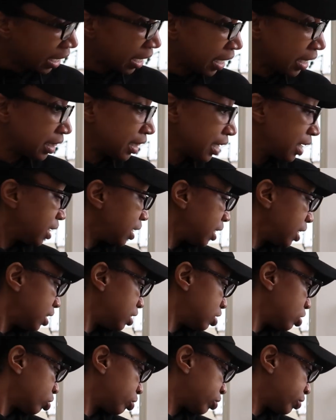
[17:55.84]
And I think
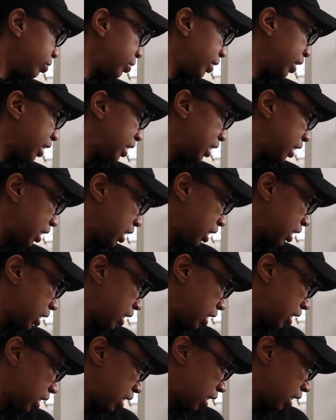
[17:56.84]
his crate
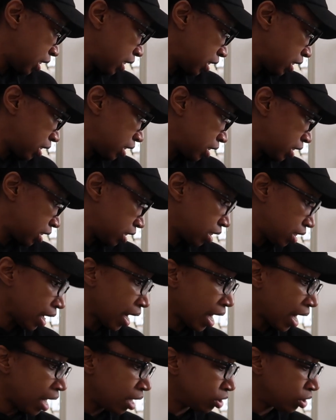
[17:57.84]
is,
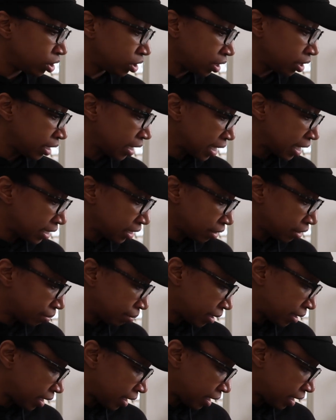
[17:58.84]
I'll show you guys in
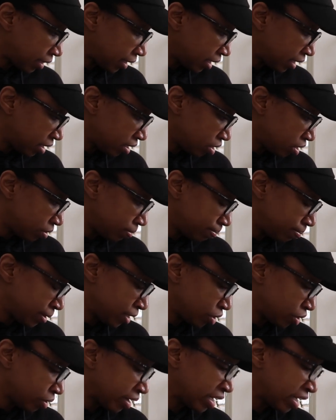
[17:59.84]
a minute. I think
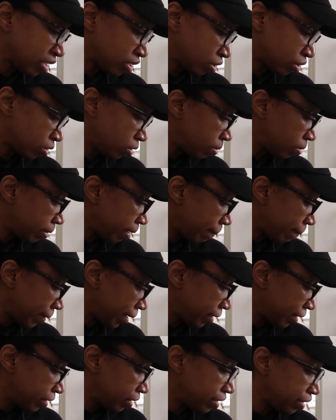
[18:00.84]
his crate is a little bit
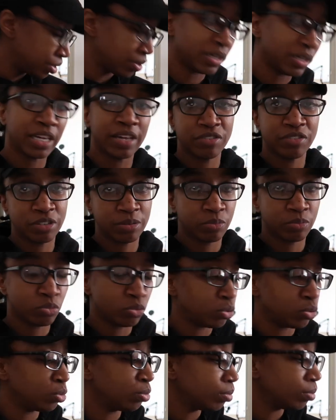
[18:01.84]
bigger, so it gives him
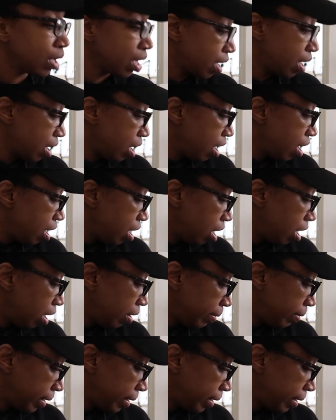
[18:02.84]
room or